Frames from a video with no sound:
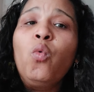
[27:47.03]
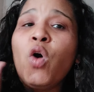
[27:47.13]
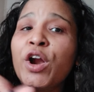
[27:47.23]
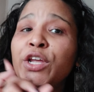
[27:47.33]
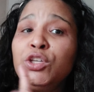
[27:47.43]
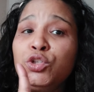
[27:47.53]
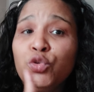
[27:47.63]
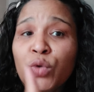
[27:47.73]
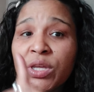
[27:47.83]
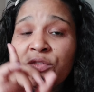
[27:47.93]
What are you
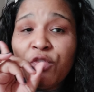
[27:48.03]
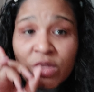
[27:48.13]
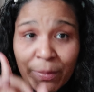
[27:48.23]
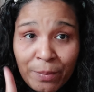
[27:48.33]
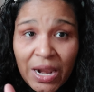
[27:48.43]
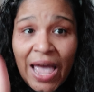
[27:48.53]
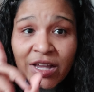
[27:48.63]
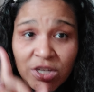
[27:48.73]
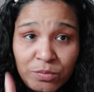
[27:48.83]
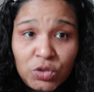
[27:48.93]
doing for the black
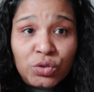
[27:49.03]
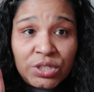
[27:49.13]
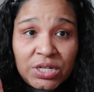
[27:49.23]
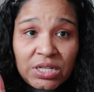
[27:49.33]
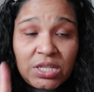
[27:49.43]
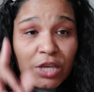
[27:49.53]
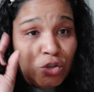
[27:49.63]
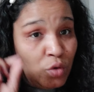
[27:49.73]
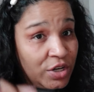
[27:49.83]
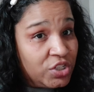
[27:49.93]
community that
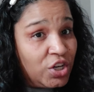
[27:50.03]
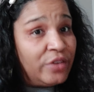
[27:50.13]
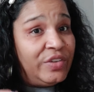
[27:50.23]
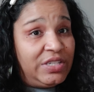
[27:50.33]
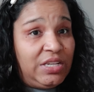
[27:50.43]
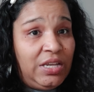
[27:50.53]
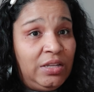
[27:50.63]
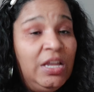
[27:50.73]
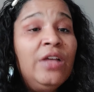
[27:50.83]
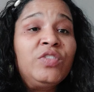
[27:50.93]
you are
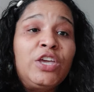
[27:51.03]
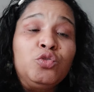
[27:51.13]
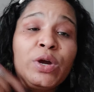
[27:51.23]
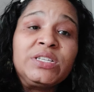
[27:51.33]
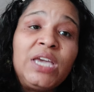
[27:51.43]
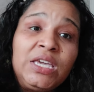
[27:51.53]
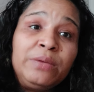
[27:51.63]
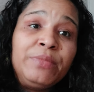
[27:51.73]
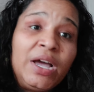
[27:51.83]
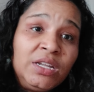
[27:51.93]
servicing, that you are
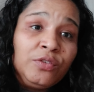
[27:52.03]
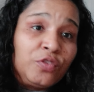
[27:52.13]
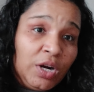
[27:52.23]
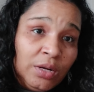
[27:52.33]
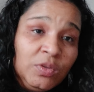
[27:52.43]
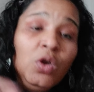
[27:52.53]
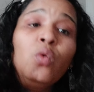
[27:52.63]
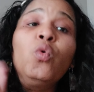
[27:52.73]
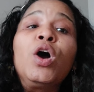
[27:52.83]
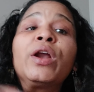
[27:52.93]
taking money from?
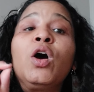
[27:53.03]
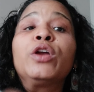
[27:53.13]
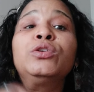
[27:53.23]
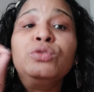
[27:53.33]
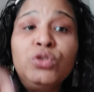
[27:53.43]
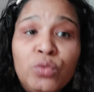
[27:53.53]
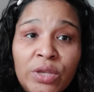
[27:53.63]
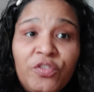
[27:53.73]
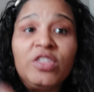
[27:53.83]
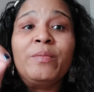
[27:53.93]
What are you
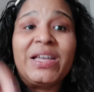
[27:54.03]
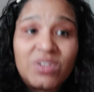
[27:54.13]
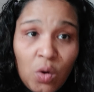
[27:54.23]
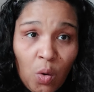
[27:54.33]
doing for them as a